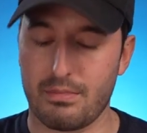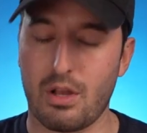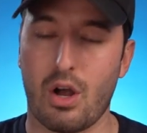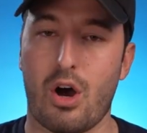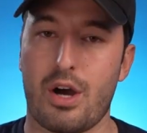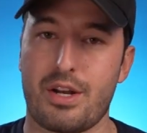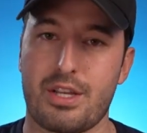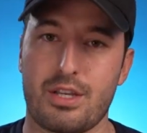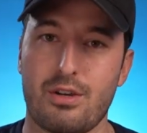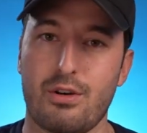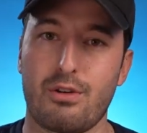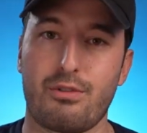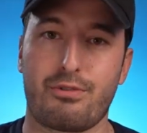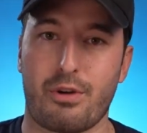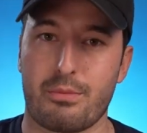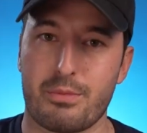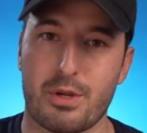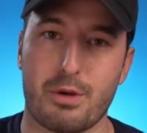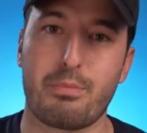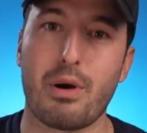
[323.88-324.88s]
audio
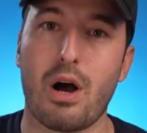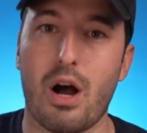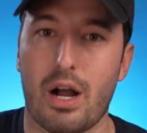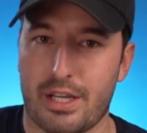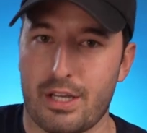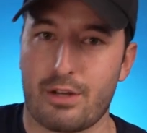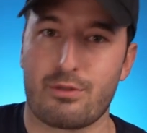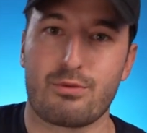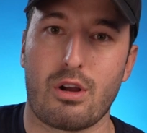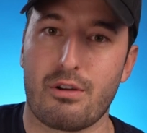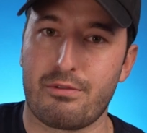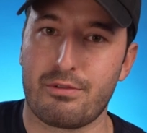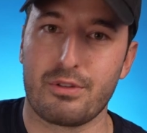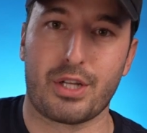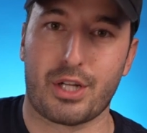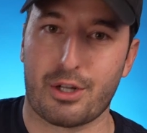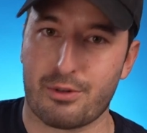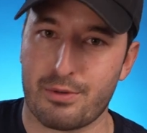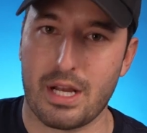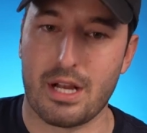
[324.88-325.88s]
from your pocket
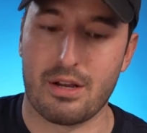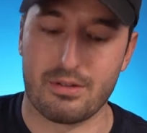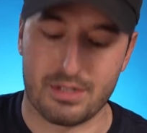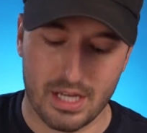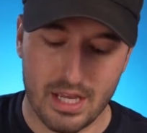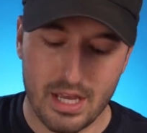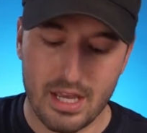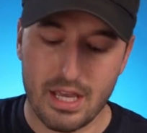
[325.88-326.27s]
ruffling around.